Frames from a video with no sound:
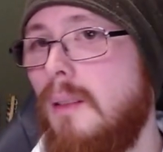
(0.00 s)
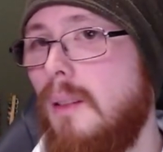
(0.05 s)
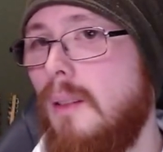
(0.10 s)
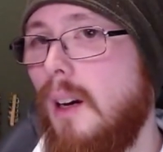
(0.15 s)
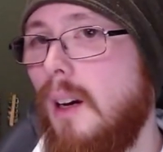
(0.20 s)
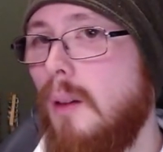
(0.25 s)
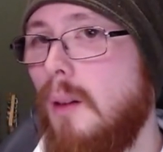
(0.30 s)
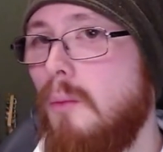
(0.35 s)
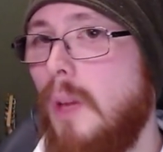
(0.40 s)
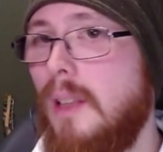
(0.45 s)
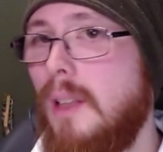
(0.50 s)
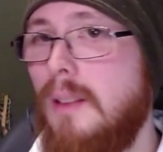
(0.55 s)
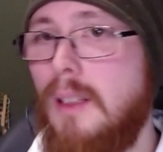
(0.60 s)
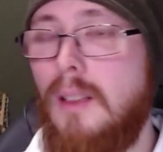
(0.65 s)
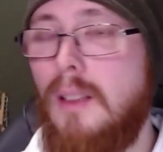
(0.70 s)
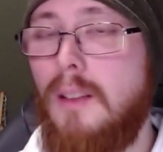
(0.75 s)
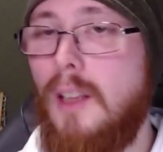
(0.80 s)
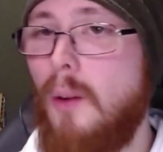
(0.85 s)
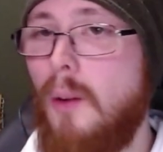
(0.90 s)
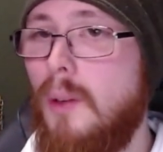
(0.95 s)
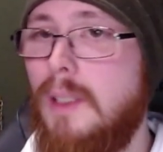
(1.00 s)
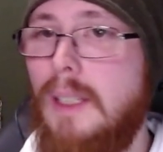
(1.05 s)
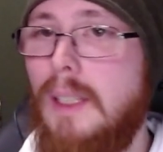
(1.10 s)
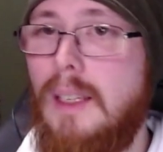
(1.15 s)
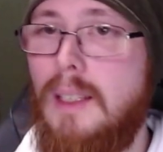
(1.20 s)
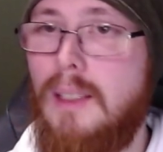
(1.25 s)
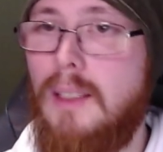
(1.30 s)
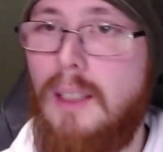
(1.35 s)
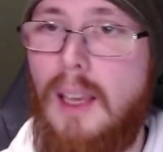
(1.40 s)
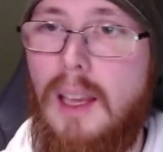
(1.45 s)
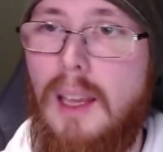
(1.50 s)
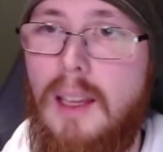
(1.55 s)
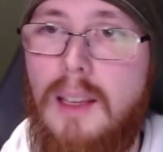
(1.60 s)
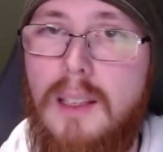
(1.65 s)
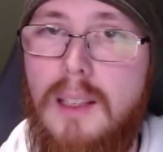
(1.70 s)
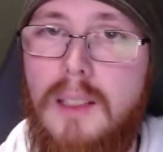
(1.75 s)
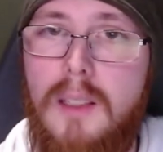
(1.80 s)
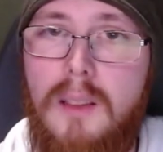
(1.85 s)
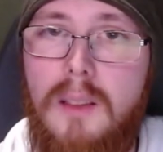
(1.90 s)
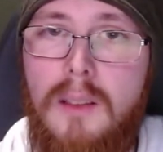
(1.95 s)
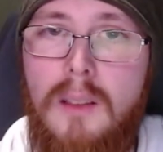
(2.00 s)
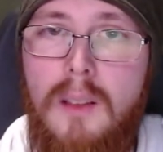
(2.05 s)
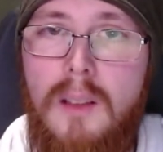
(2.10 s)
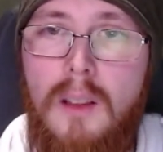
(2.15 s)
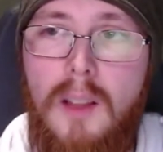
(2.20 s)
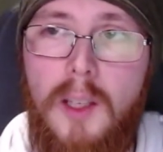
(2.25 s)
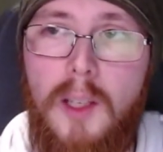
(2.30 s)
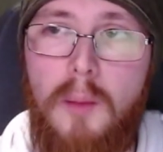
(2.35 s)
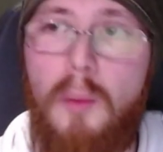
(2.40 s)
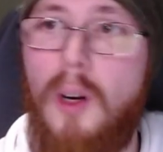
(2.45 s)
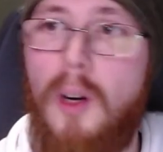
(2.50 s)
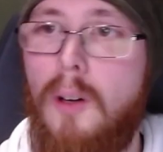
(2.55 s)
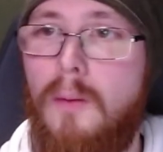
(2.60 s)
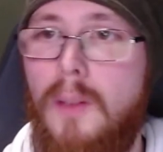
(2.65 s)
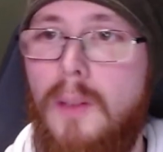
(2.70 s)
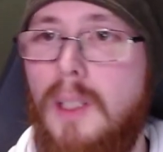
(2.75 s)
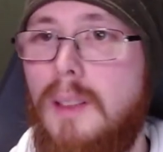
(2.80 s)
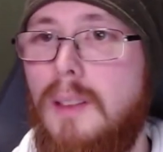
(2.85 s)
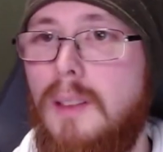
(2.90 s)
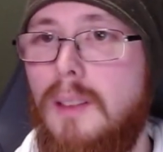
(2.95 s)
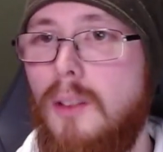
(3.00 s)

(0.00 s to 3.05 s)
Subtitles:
and nowadays it is like perfect.